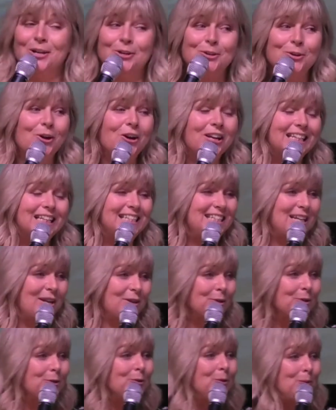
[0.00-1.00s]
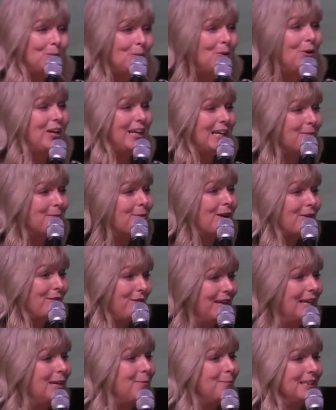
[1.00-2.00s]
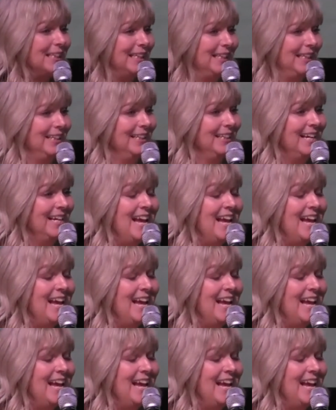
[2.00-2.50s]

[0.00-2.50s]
God has done a good work in my family.